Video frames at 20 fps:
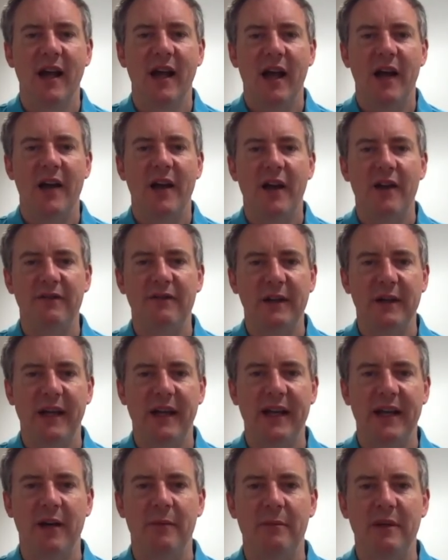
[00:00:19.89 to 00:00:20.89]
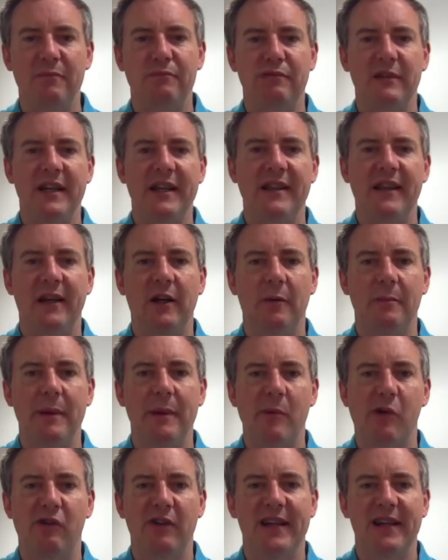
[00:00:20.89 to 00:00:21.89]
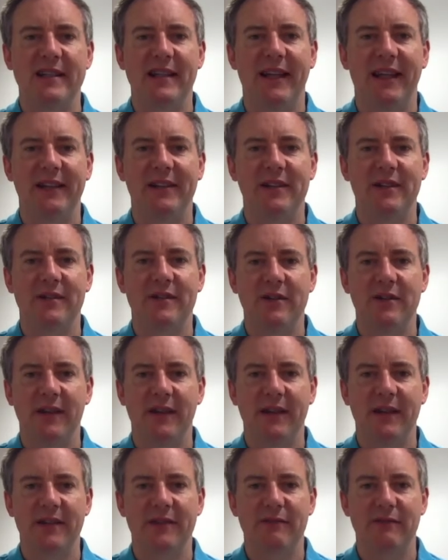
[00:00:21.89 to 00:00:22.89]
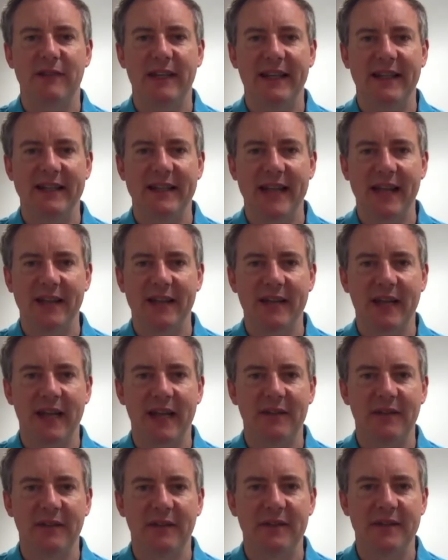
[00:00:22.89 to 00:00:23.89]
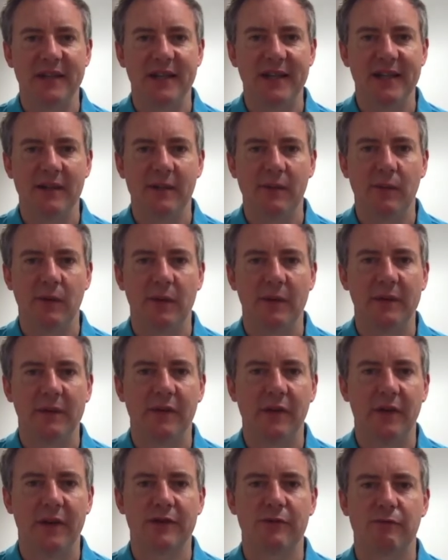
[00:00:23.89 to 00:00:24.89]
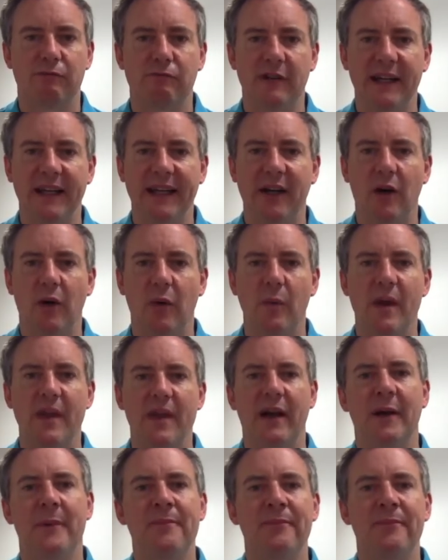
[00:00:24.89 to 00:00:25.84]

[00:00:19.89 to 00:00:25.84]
and hopefully can help you breathe a little bit more easily just during this really intense hay fever season while we've got this really hot weather.